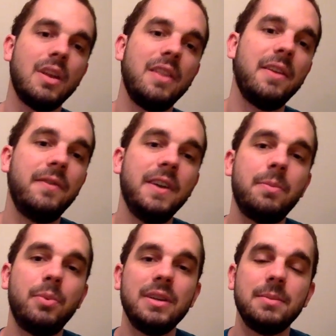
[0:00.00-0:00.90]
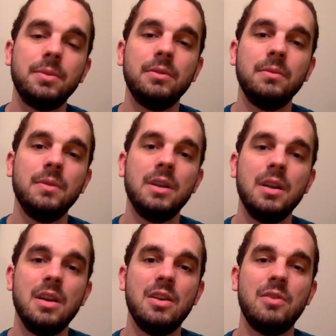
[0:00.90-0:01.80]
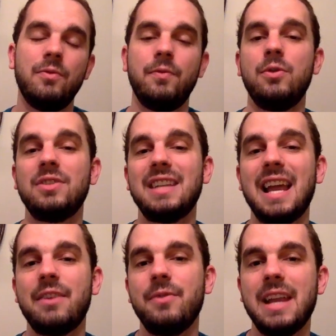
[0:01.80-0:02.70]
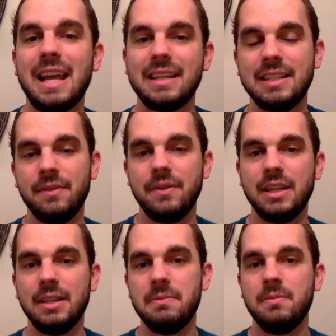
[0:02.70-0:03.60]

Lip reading: The fifth principle, full stack reactivity.